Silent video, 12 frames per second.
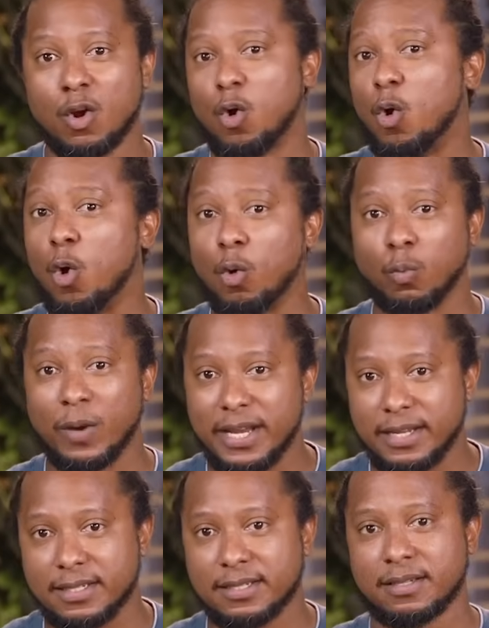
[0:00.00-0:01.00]
or
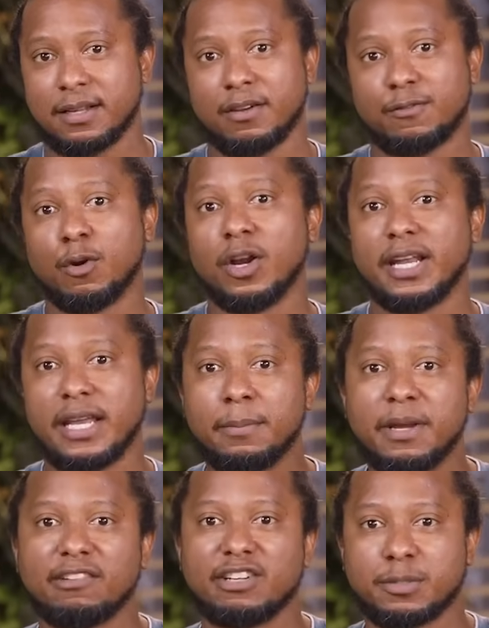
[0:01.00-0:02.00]
weeks for an
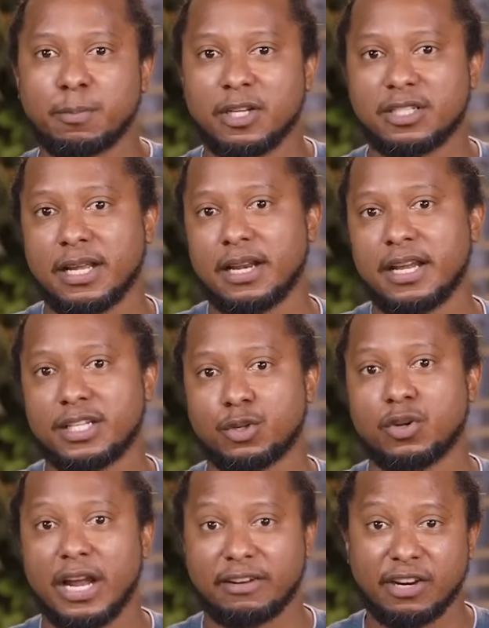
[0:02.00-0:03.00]
email response to an issue
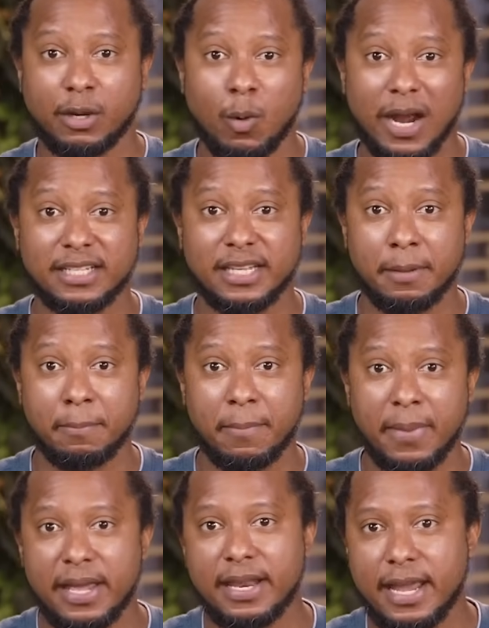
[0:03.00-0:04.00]
that requires
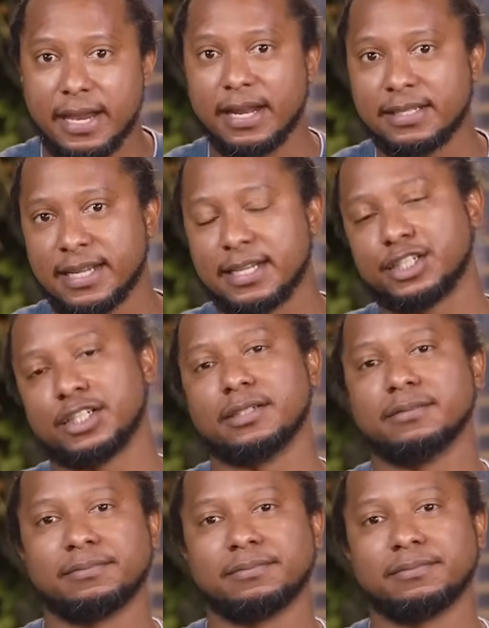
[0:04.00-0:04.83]
immediate attention.